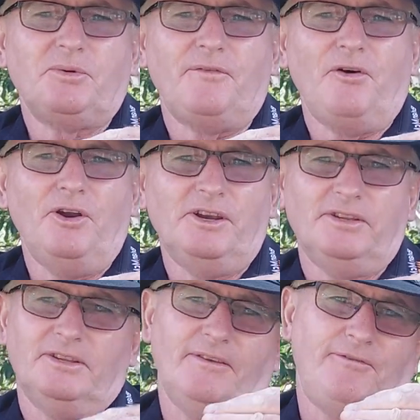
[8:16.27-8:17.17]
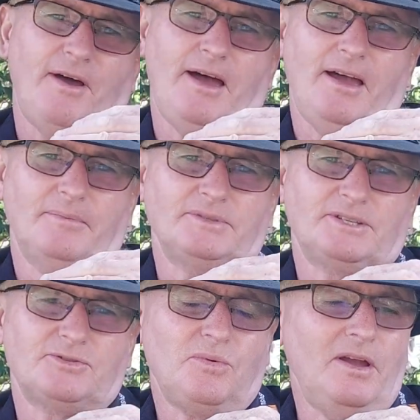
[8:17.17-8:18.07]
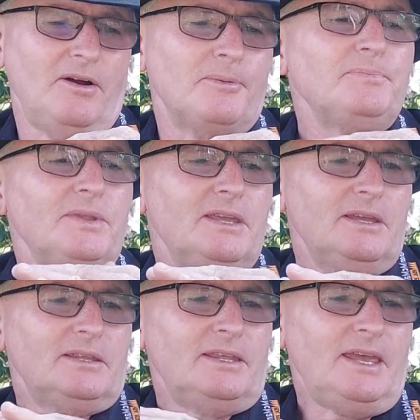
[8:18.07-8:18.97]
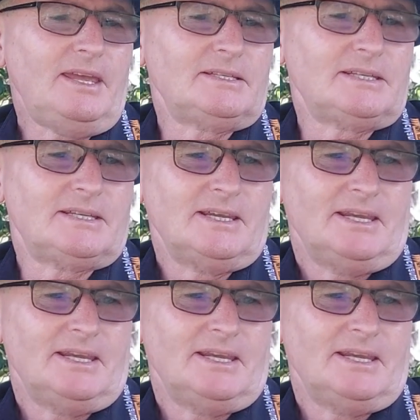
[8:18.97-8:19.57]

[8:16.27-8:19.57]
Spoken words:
We're finding in the farms as well that